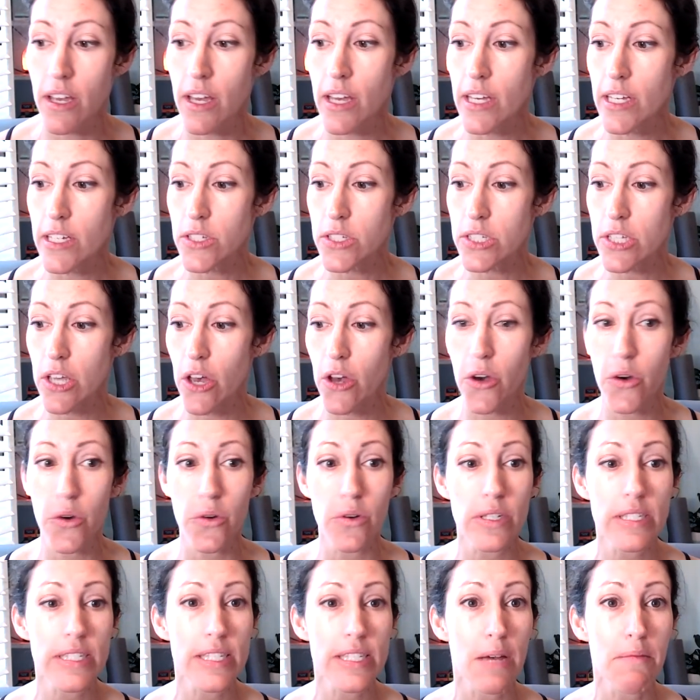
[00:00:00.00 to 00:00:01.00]

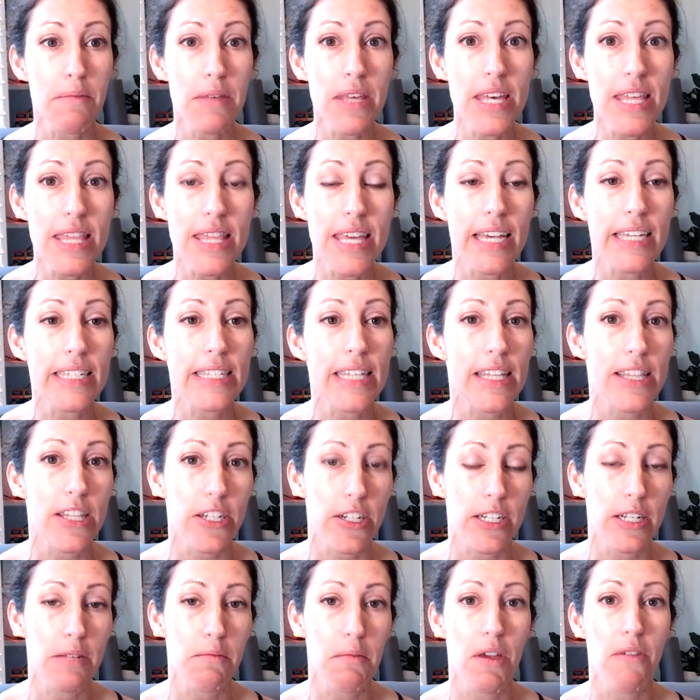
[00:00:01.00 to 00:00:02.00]
So some of the things that they're
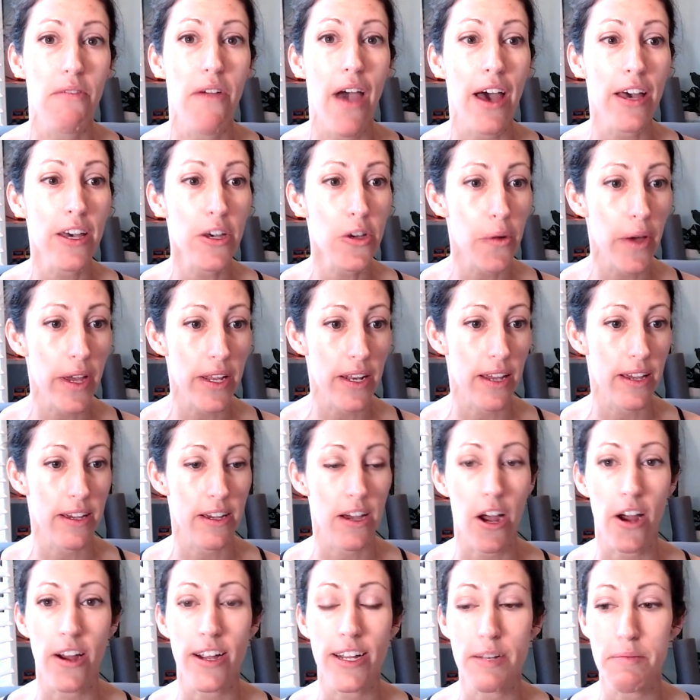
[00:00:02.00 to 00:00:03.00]
going to be evaluating
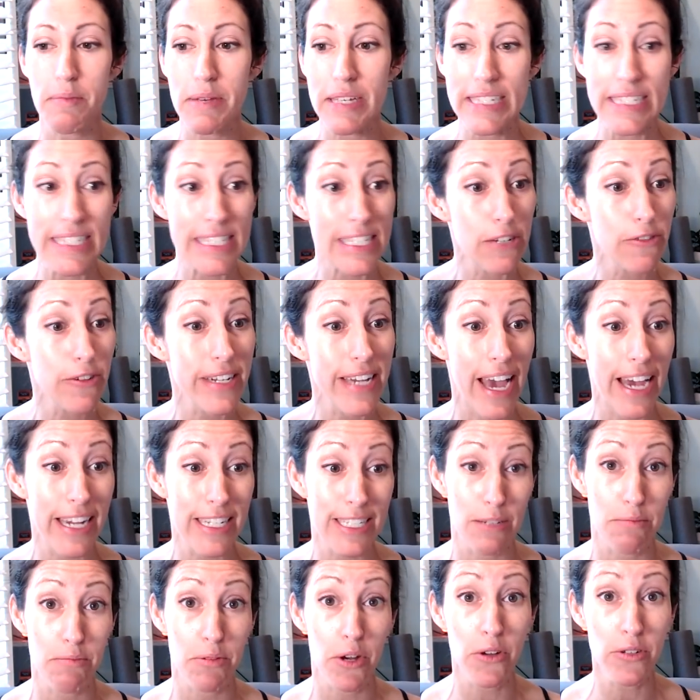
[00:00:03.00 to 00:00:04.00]
are going to be
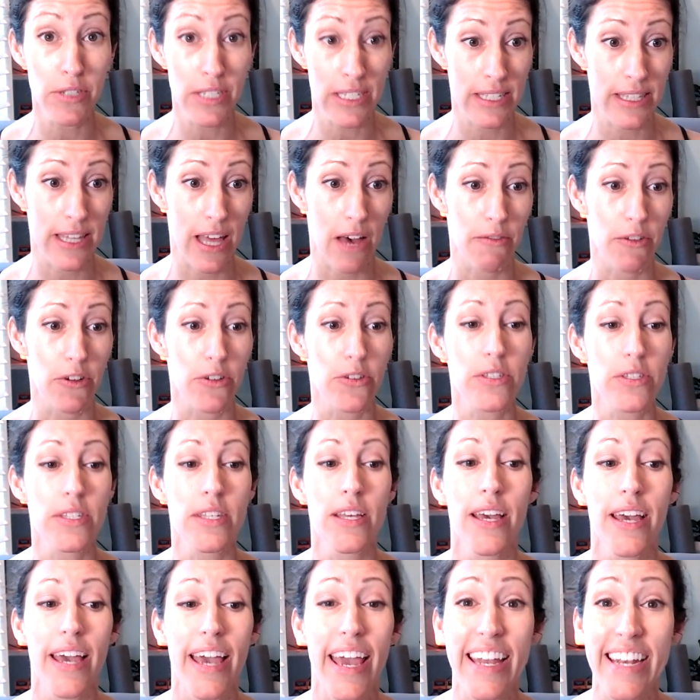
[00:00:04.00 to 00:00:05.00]
C-reactive protein levels
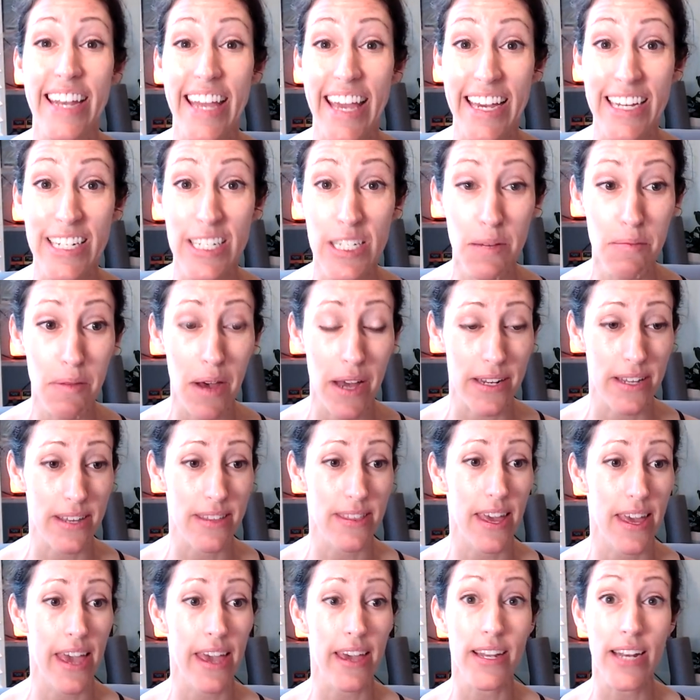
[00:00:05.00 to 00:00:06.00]
and antibody,
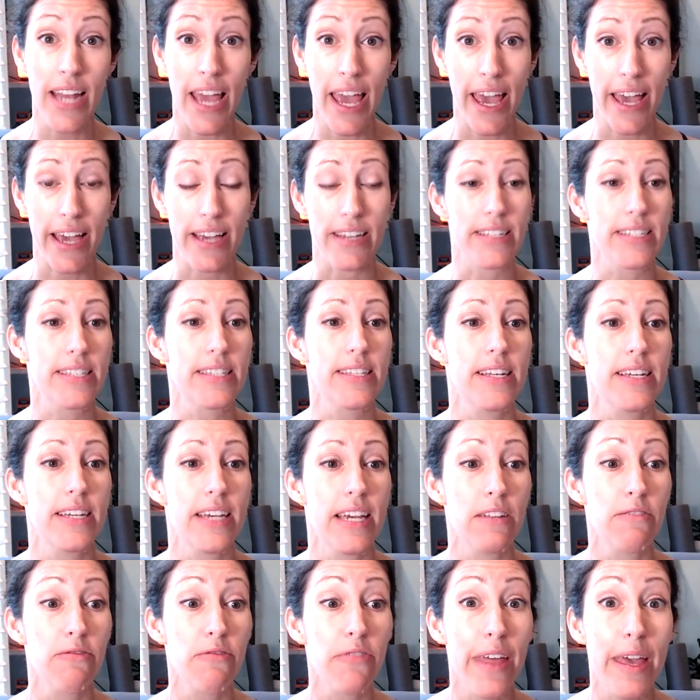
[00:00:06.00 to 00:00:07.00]
the ANAs, the
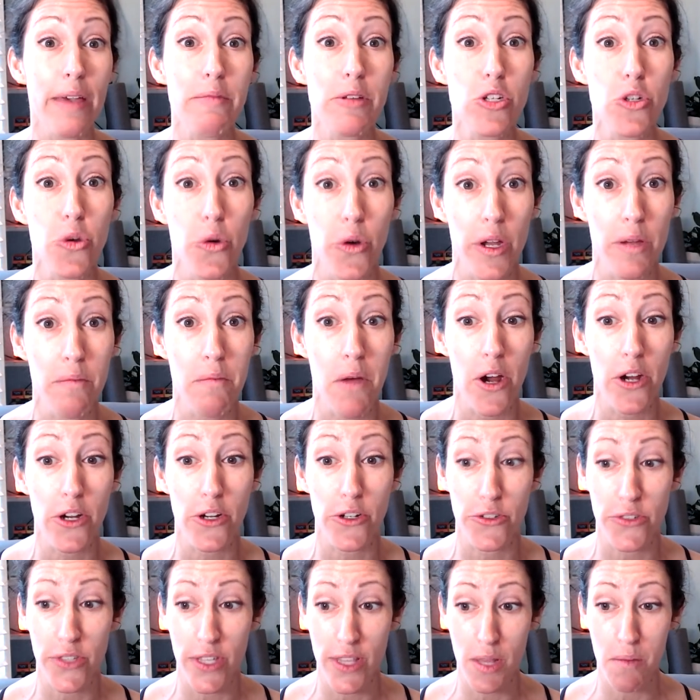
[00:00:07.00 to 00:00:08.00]
inflammatory
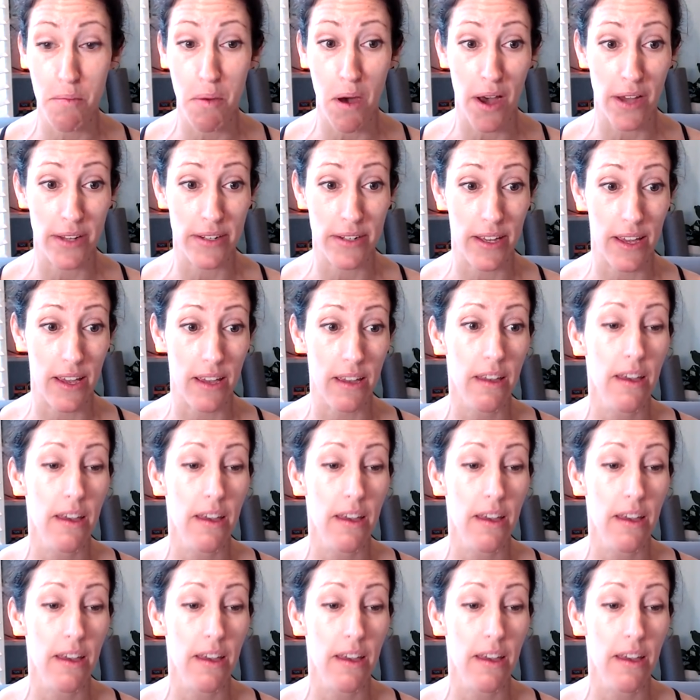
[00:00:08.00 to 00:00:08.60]
markers in the body.